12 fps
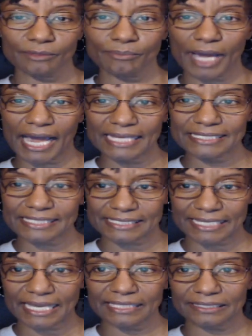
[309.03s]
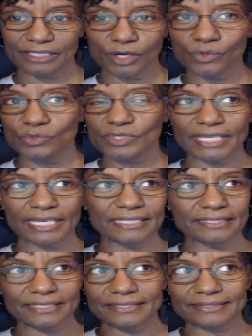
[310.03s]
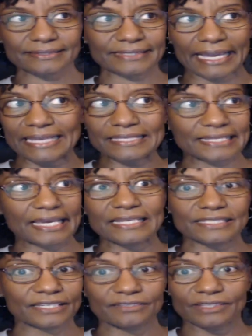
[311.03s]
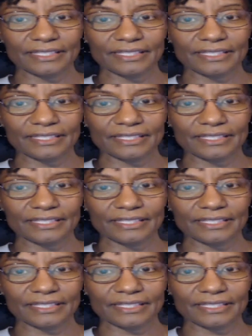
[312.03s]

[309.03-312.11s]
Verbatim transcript: mindset, those that just can't change